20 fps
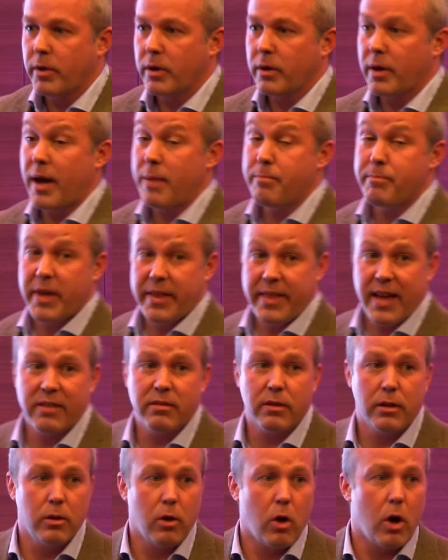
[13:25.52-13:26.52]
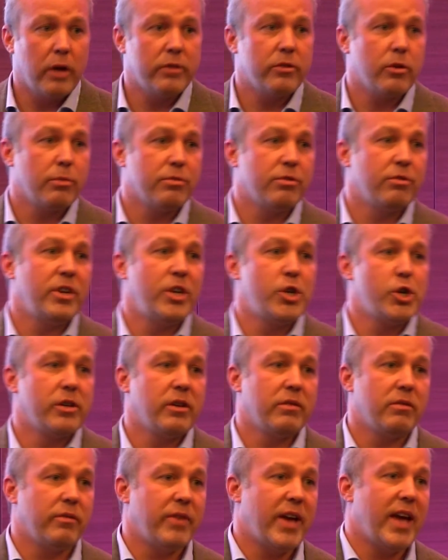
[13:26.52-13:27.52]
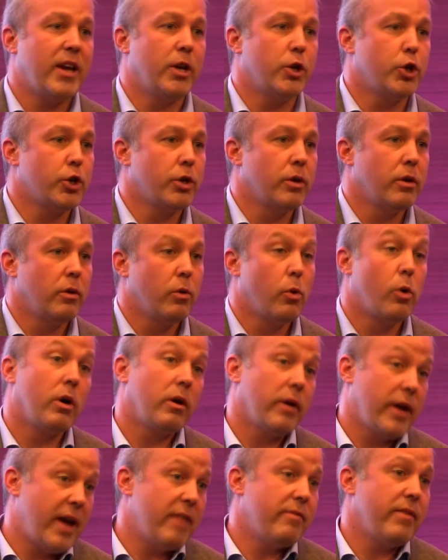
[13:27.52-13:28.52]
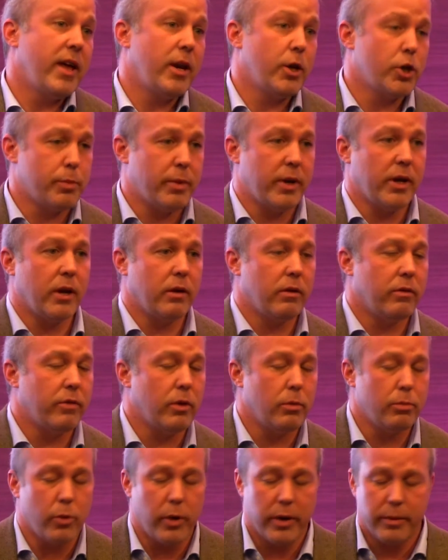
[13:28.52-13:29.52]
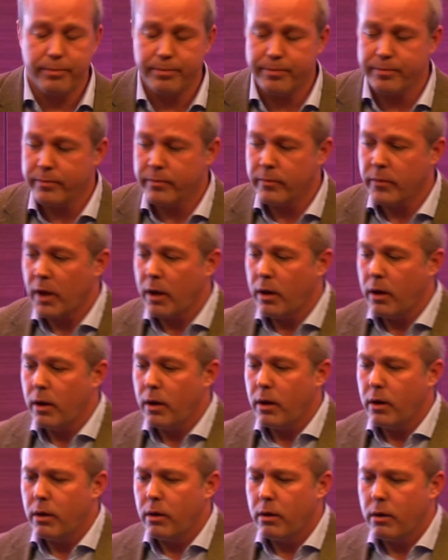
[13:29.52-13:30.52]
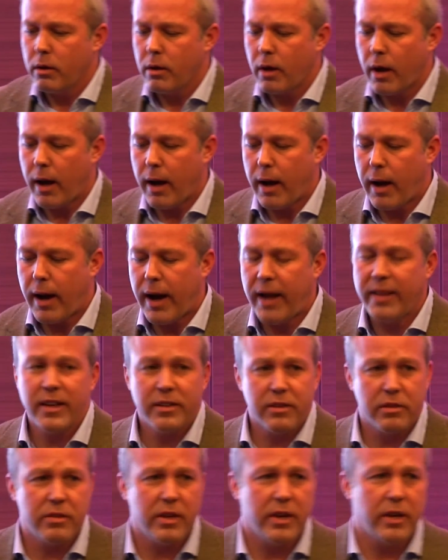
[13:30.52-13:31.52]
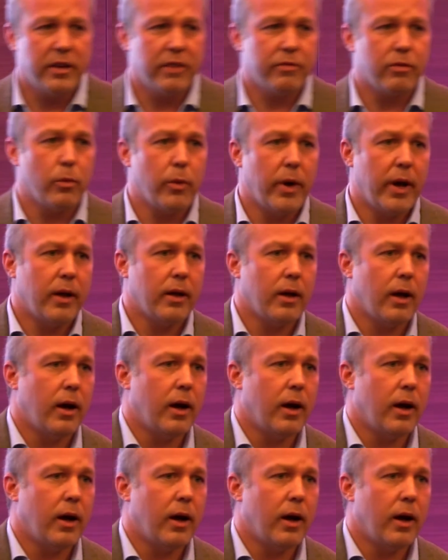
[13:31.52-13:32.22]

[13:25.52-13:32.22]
Okay? And that's a long-term strategic disadvantage, or advantage, depending on your viewpoint. I'd like to see it a different way.